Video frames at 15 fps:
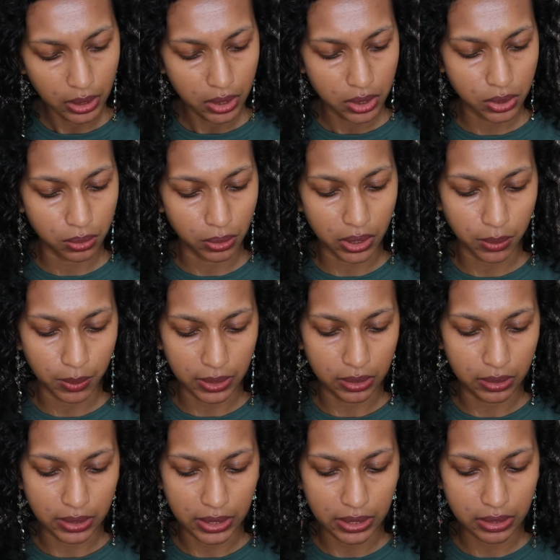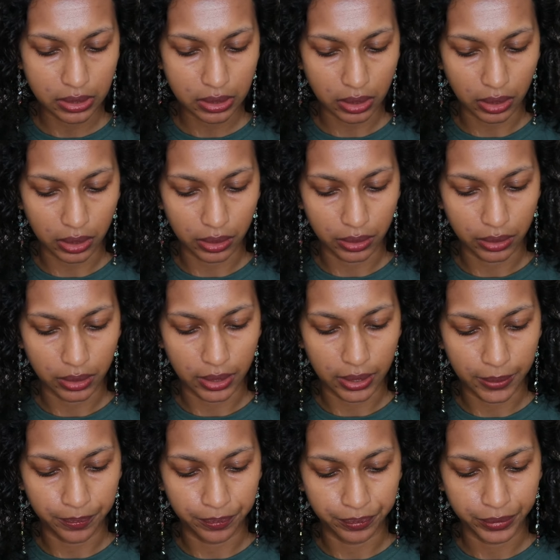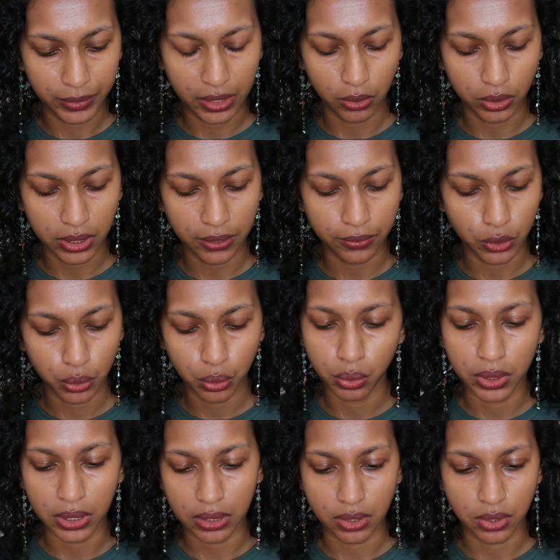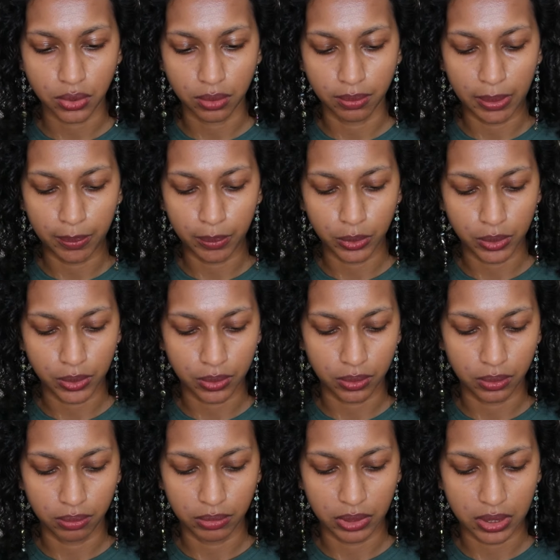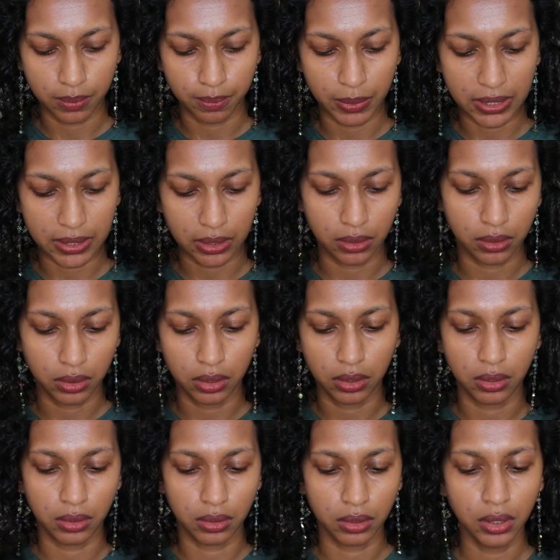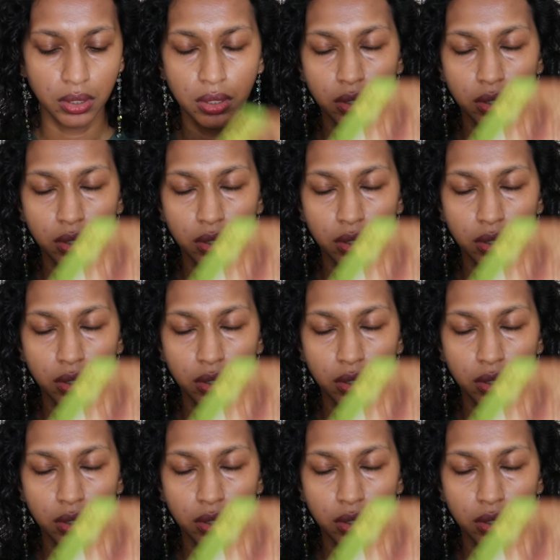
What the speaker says: So anyway, the dates are, they only have 2 dates to remember, so it's basically the